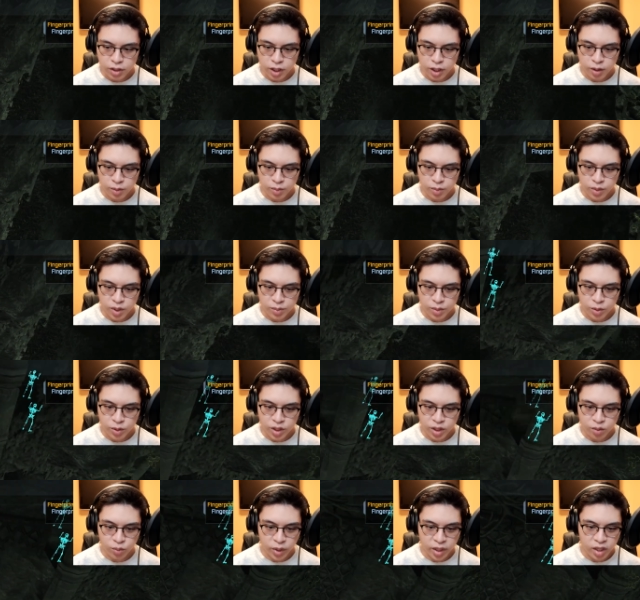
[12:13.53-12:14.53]
Okay, maybe
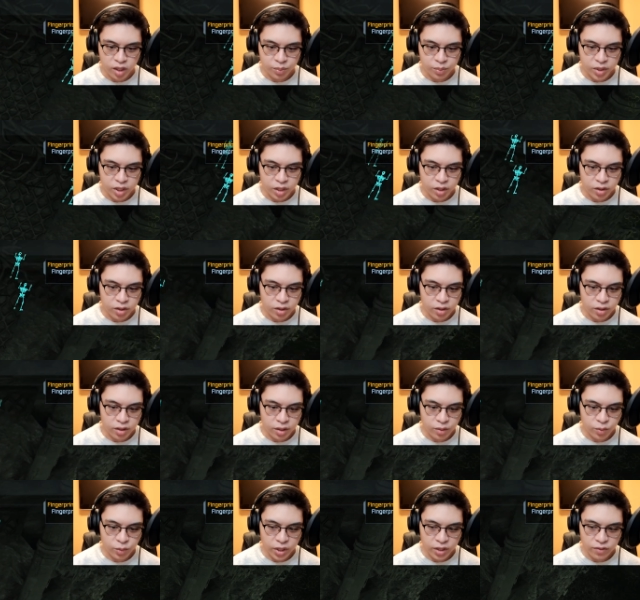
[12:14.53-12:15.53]
we can wait up here
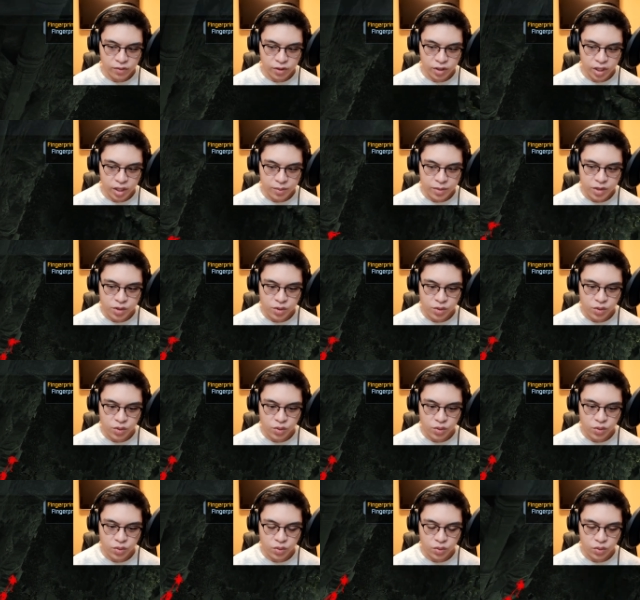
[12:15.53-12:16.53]
and wait for them
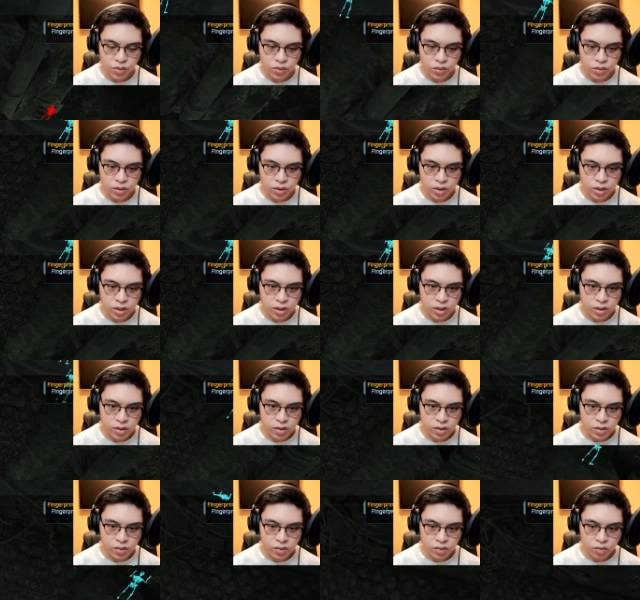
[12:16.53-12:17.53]
to
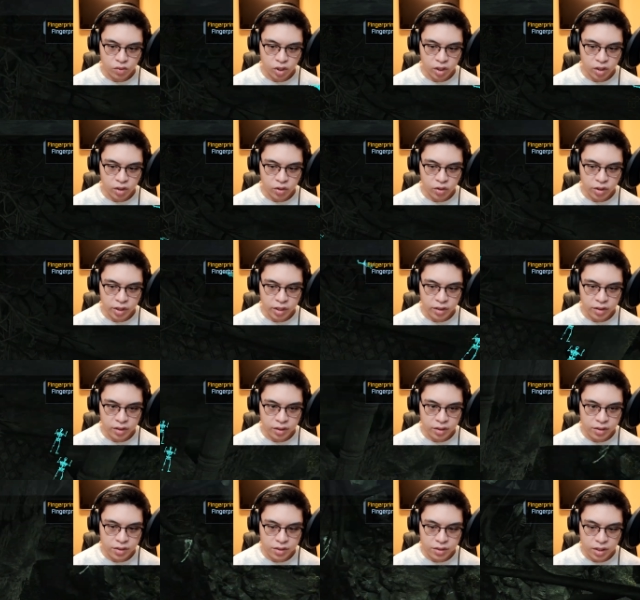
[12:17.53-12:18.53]
run underneath
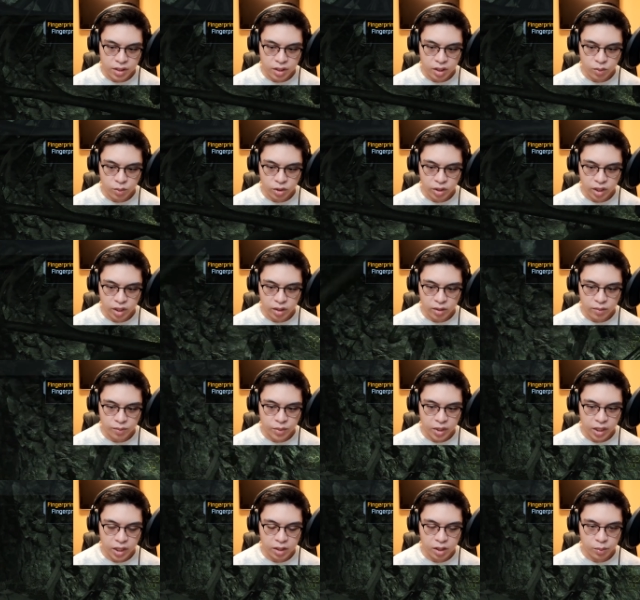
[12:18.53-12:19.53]
us, and then we'll get
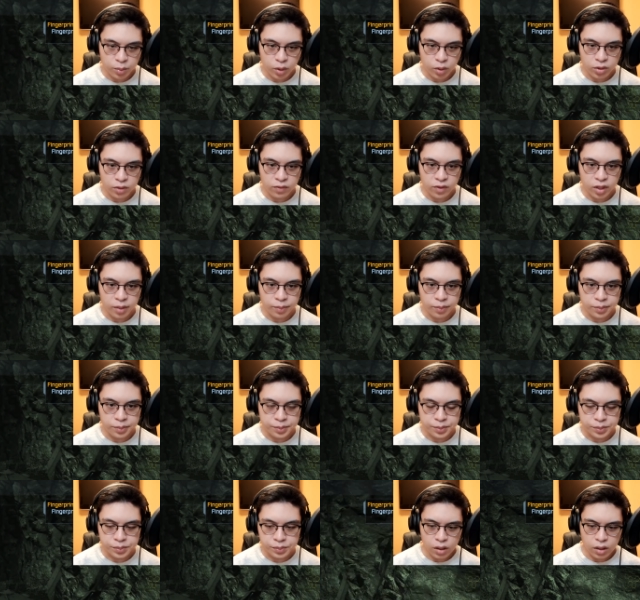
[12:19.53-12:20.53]
behind the both of them.
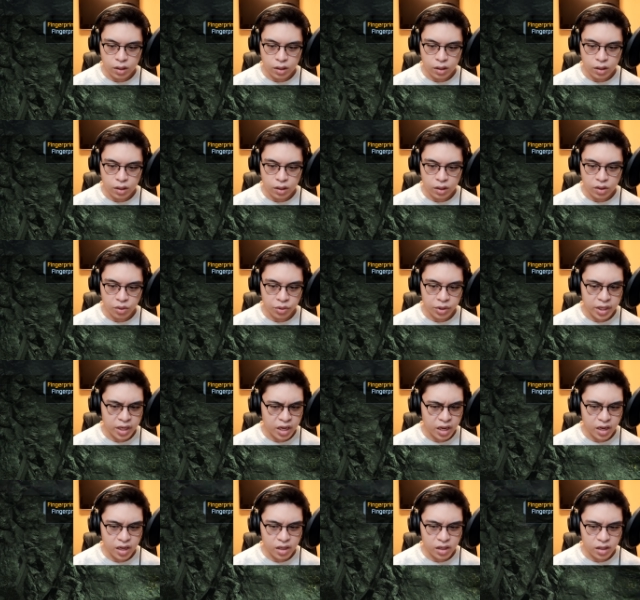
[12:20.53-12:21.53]

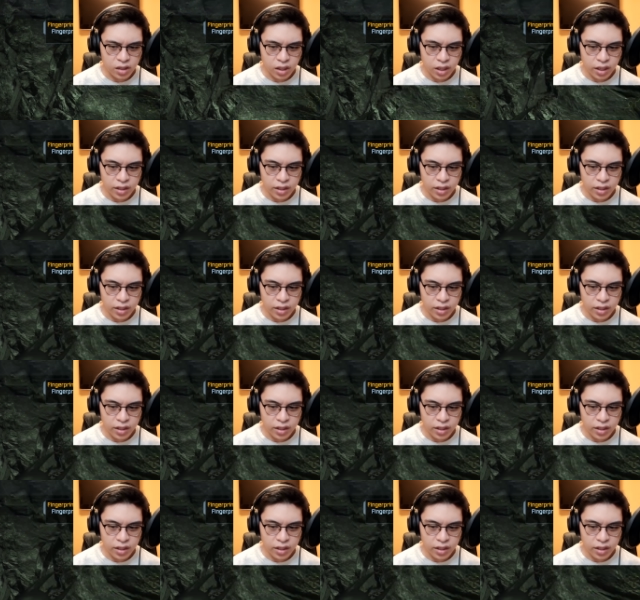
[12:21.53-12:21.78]
Okay.